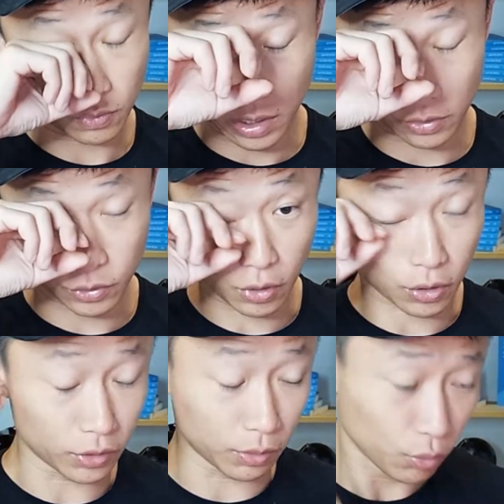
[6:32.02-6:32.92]
while
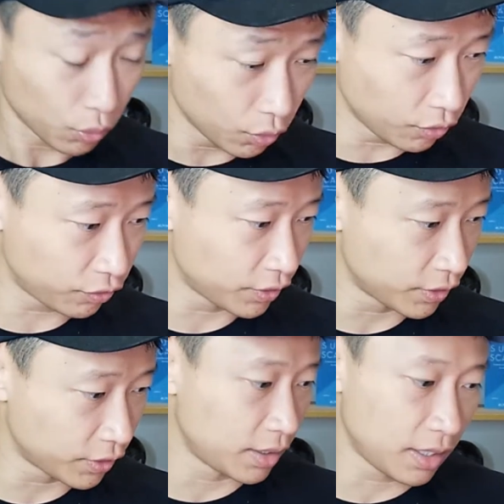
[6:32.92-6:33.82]
you're on the move,
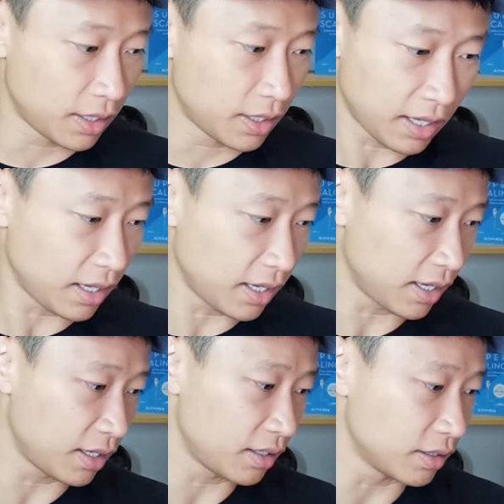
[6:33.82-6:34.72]

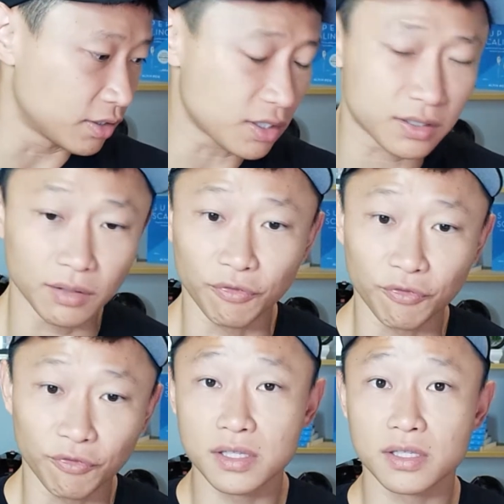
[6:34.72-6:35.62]
and it just
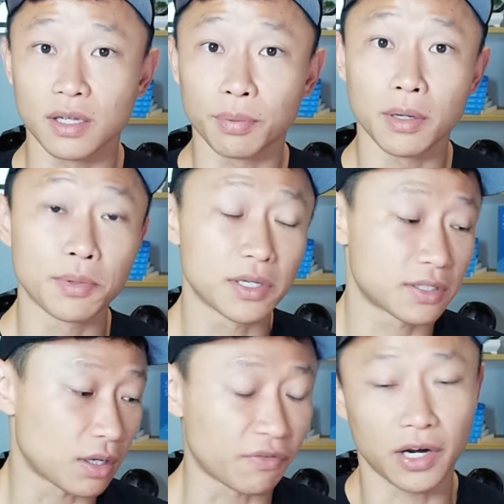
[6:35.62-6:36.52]
defeats the
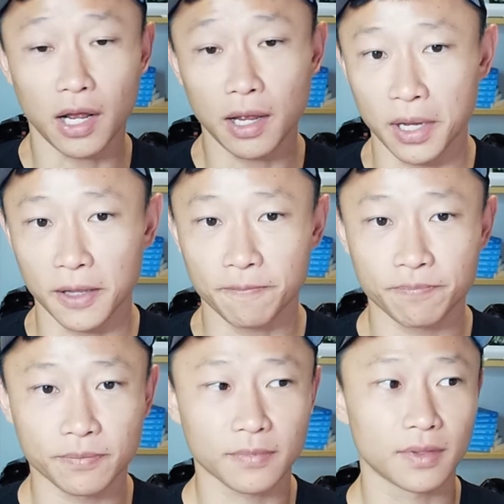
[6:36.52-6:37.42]
purpose of an iPad.
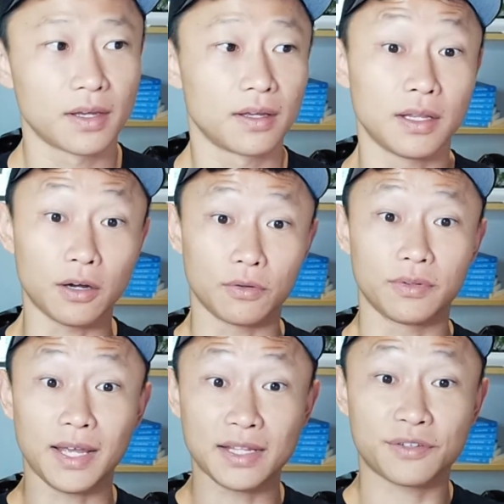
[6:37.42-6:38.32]

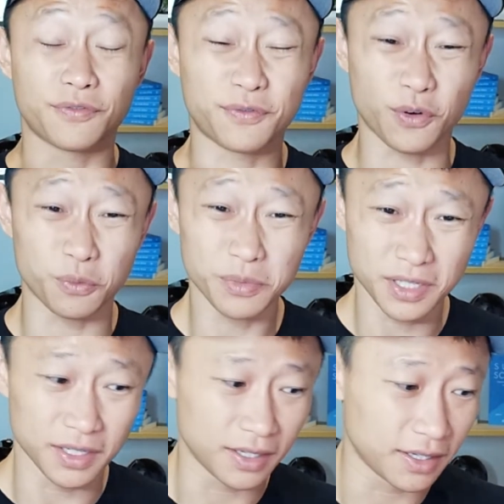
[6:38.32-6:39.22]
Now, that's for
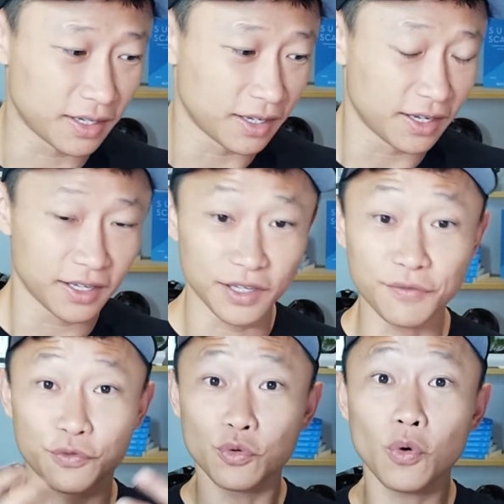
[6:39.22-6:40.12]
me.
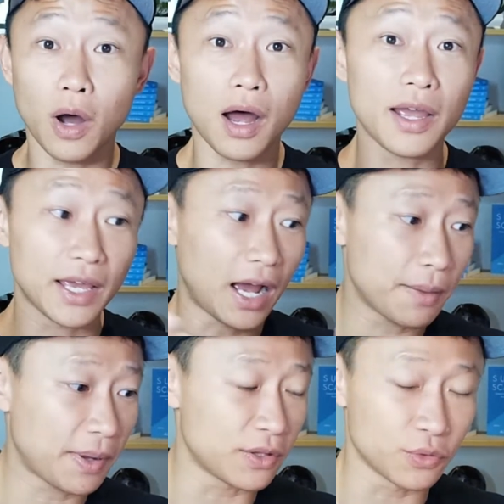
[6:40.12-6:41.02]
If you are a
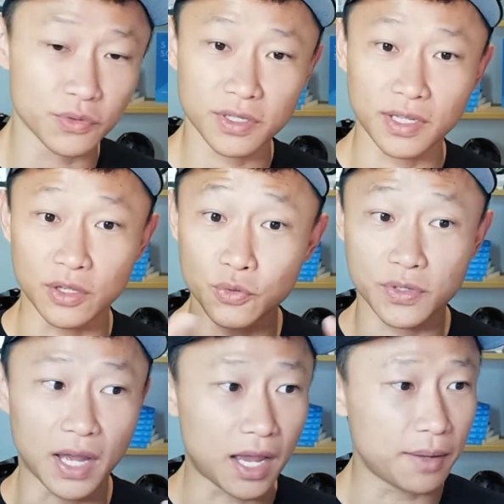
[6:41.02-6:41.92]
iPad user that
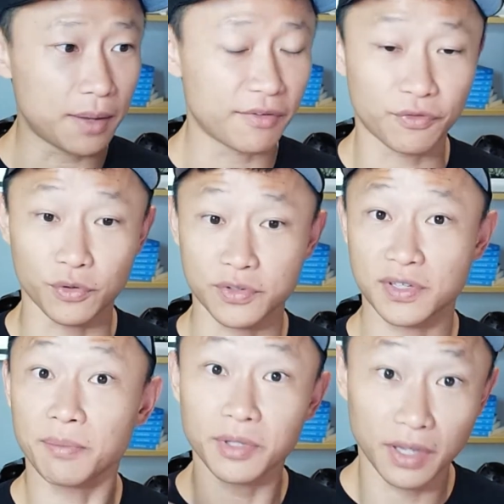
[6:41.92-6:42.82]
use the iPad for
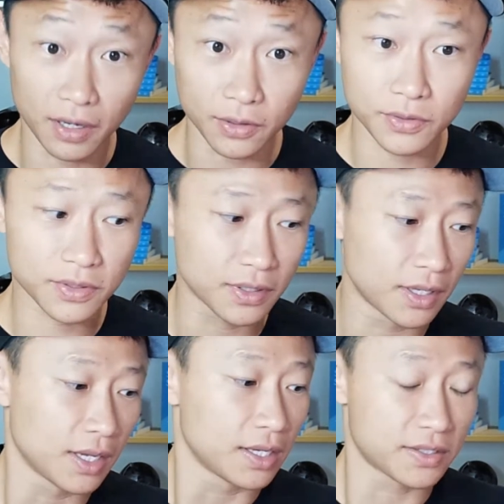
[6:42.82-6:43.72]
something else,
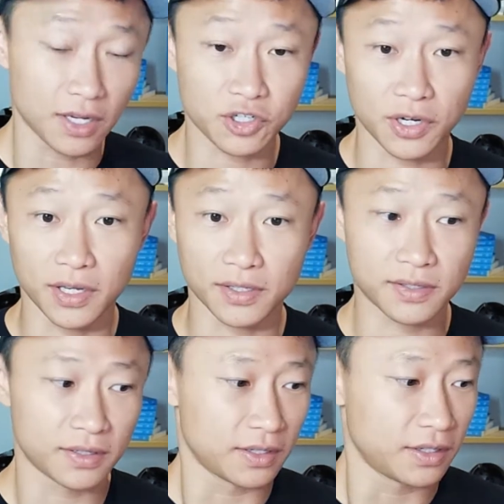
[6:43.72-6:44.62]
such
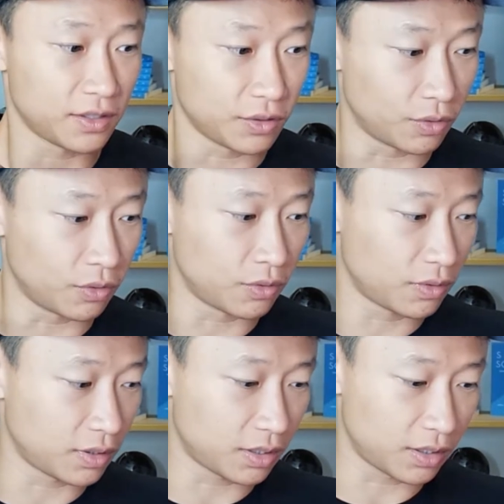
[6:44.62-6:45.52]
as
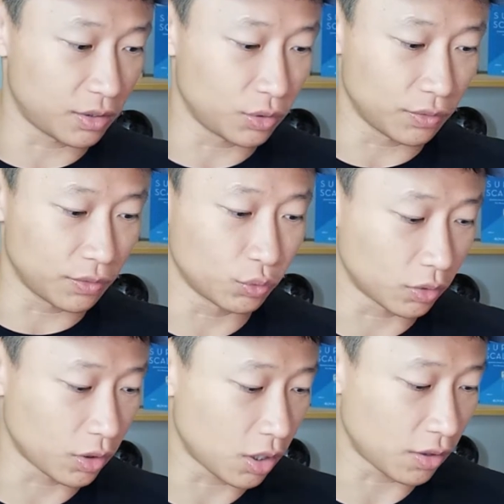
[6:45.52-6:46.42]
if you
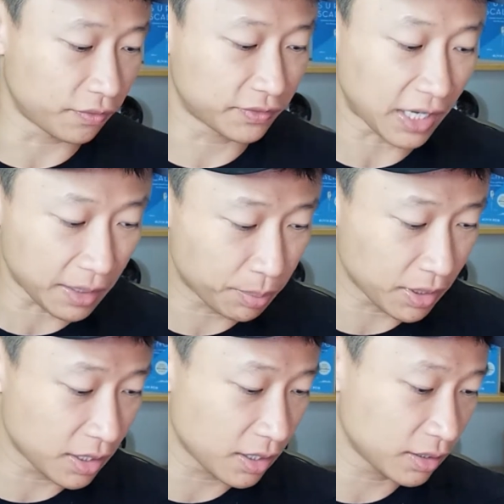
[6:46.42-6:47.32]
do a lot of
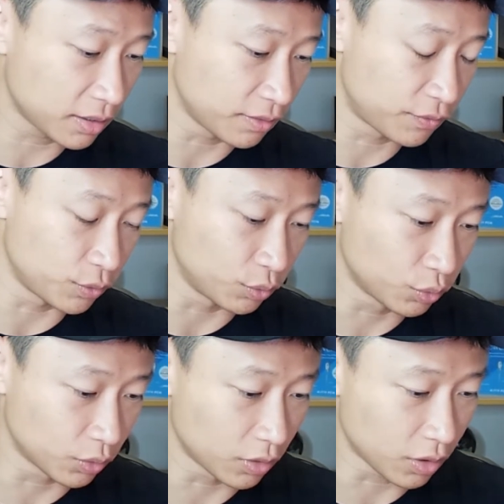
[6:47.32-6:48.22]
typing, if you
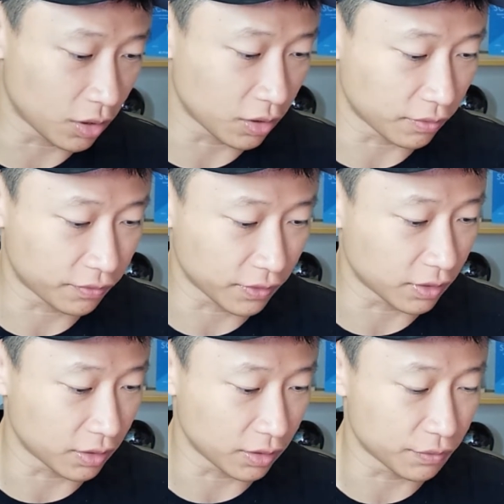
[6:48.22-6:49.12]
do a lot
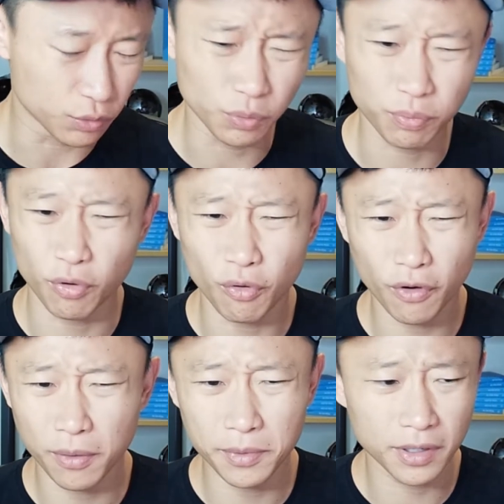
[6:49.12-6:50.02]
of if you do
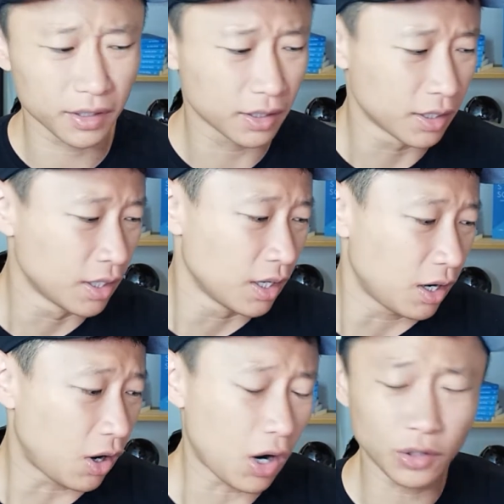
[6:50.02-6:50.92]
programming,
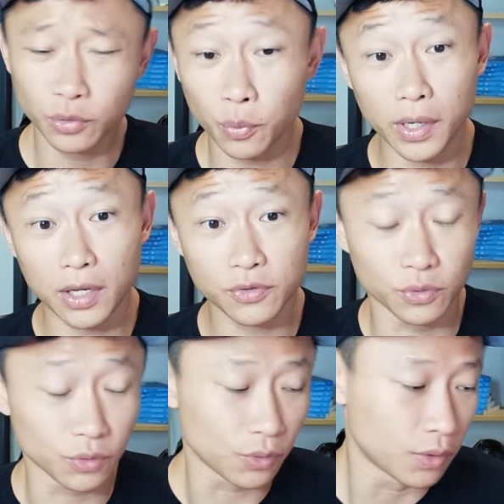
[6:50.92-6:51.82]
I don't know what
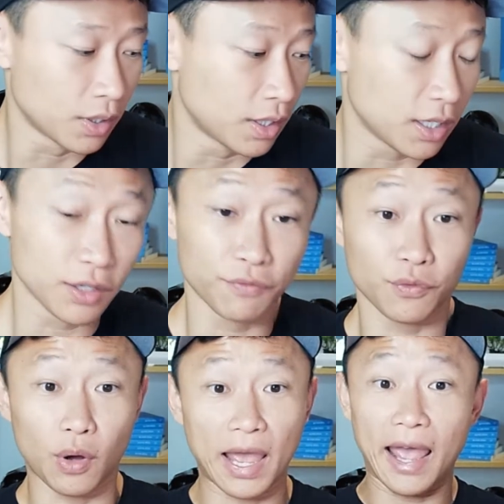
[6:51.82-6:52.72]
else you do.
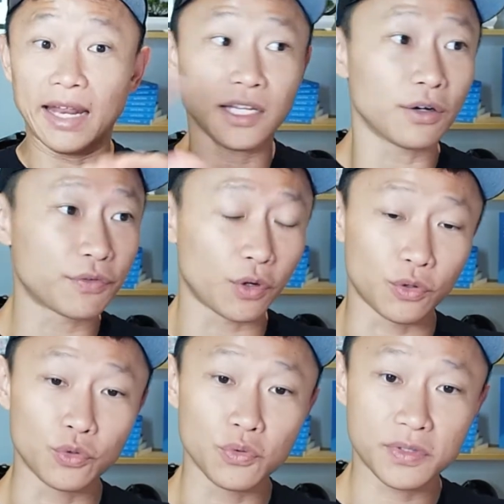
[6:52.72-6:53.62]
If any of
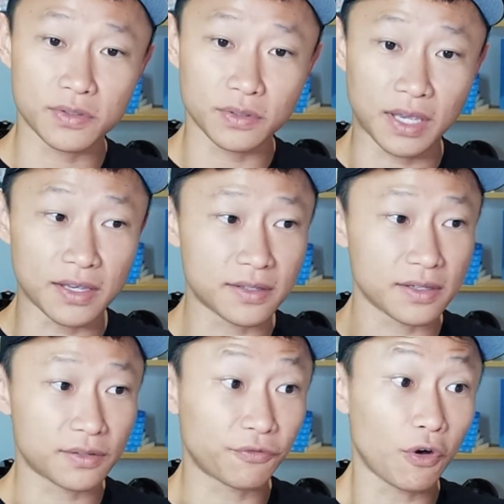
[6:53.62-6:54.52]
your use
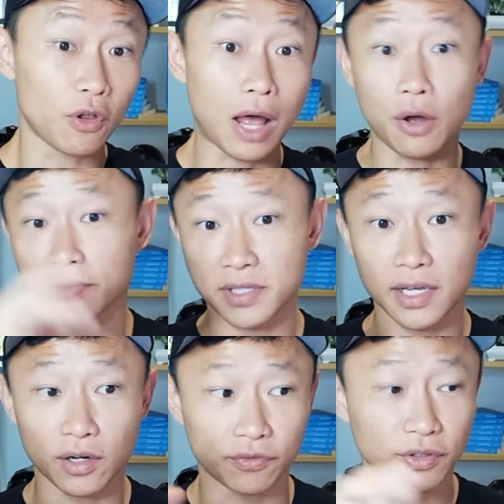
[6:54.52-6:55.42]
cases fall
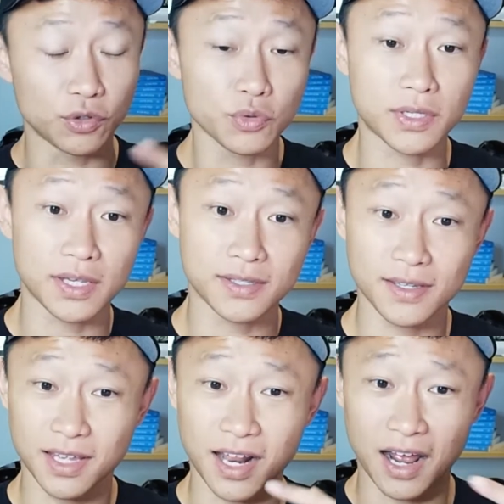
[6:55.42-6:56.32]
outside of the use
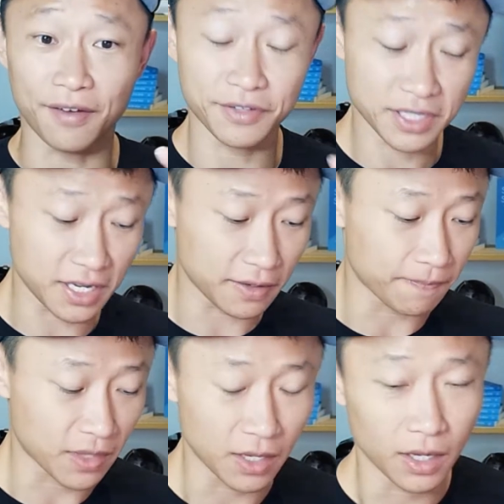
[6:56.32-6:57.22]
cases that I have
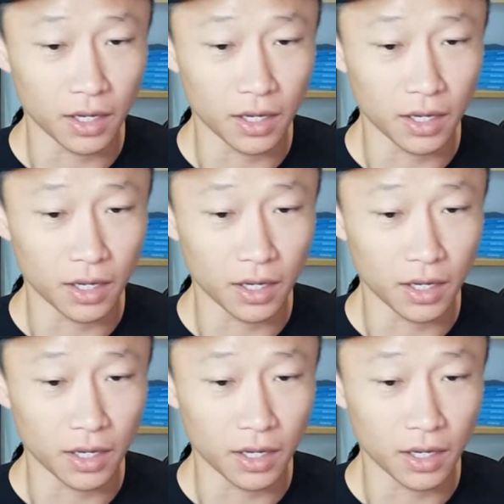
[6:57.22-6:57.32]
said,